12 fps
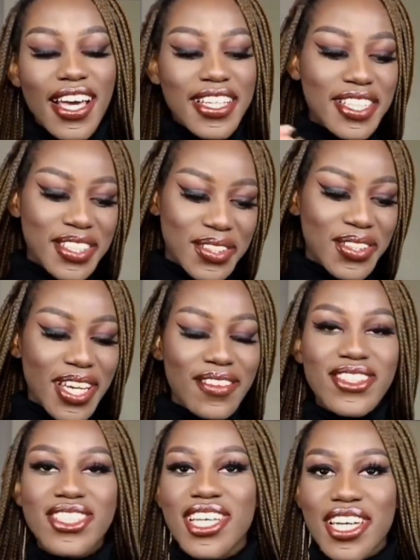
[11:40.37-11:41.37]
I just don't
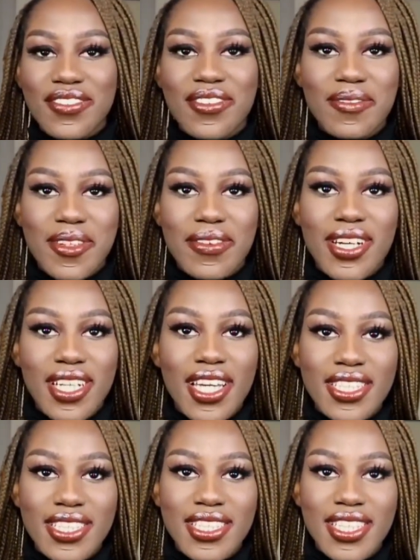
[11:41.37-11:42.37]
have a shade from the
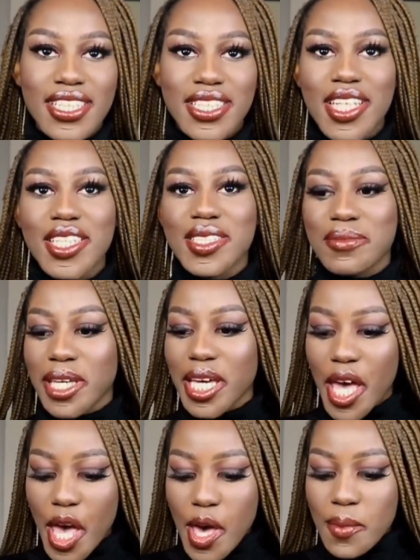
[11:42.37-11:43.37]
foundations they sent me.